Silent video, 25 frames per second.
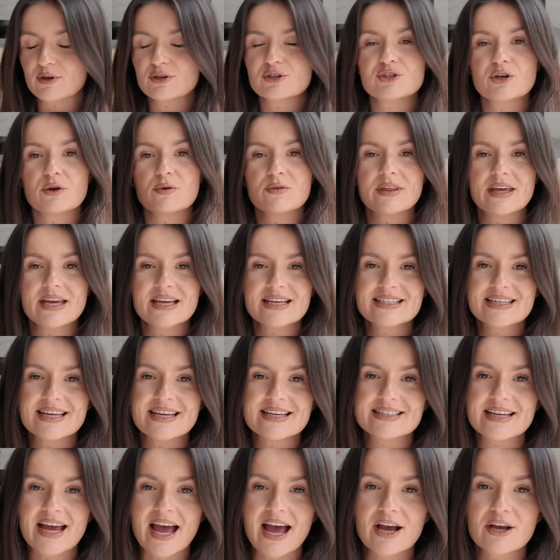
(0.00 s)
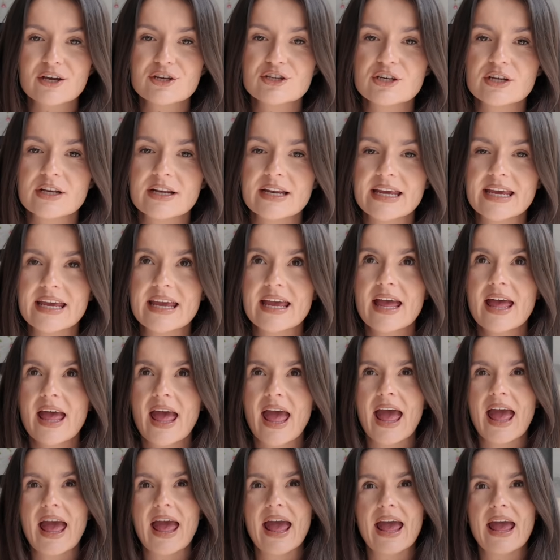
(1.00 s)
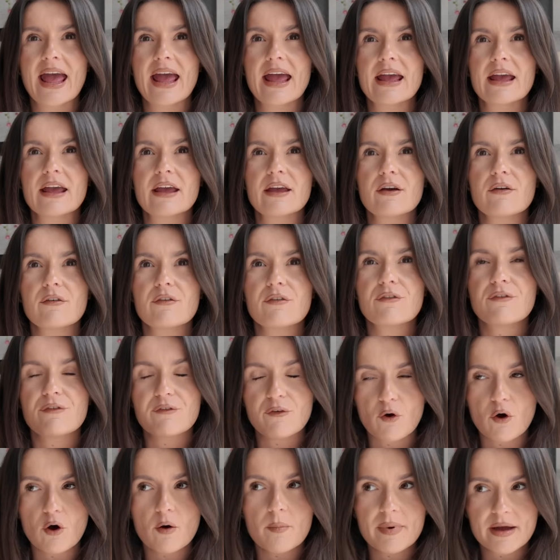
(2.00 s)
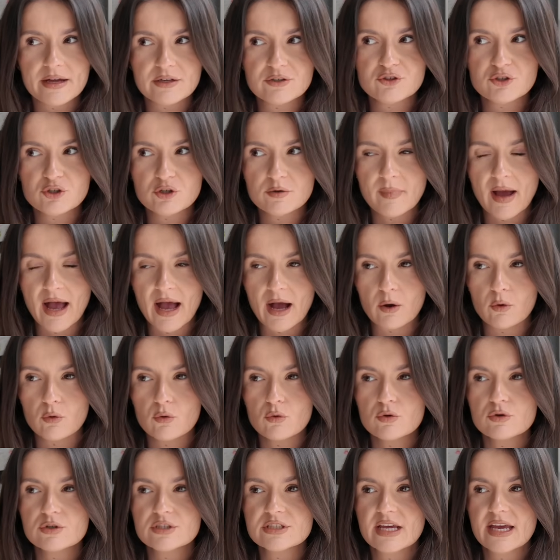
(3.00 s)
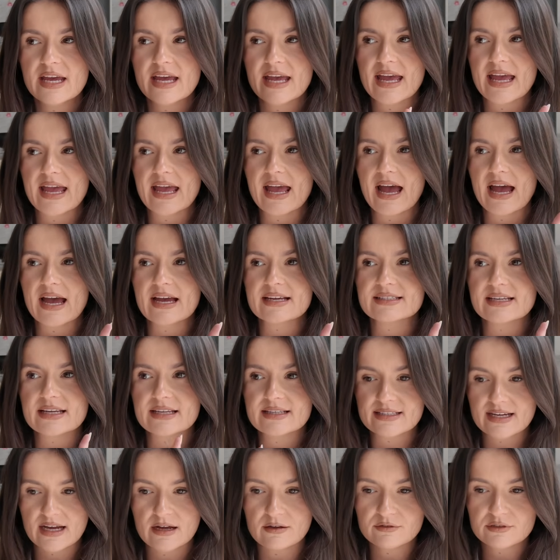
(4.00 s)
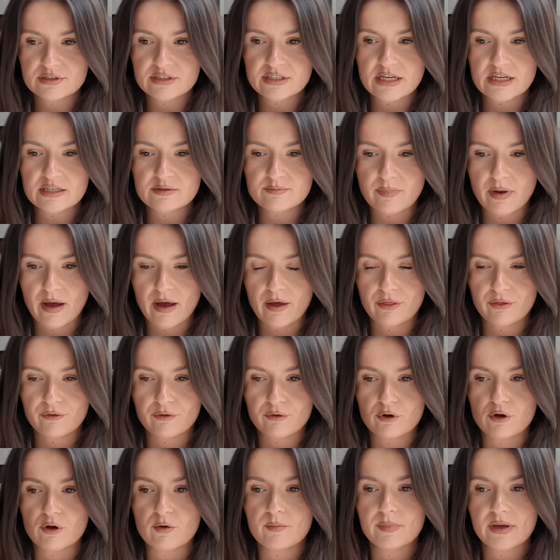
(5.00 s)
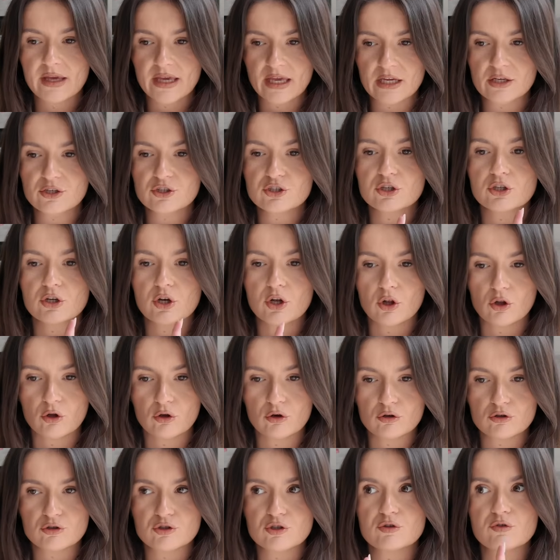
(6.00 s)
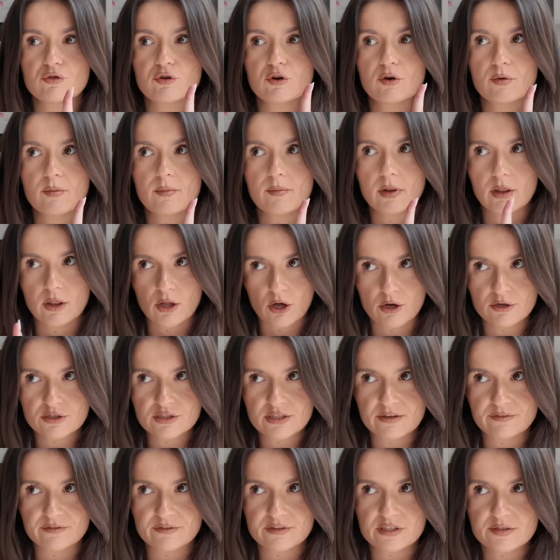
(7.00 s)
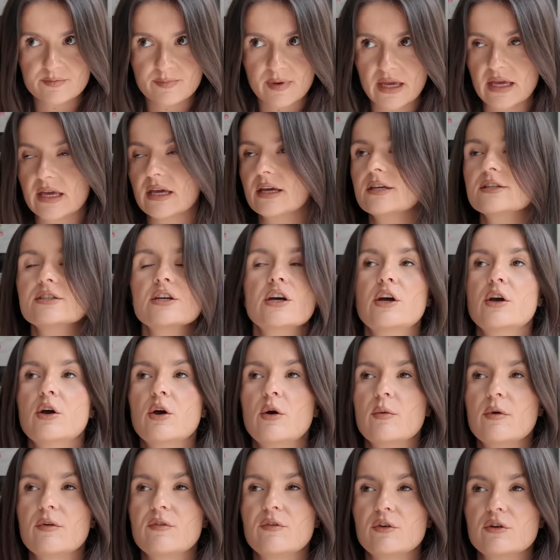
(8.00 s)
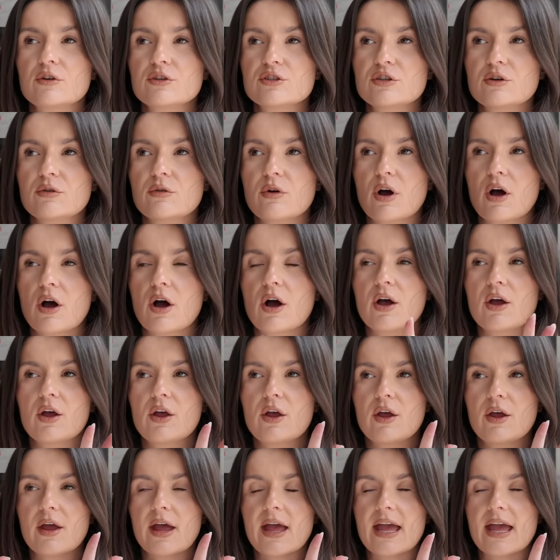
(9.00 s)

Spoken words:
So this is actually a 4-bedroom house. It has a downstairs bathroom, kitchen, laundry room, large living space. We've also got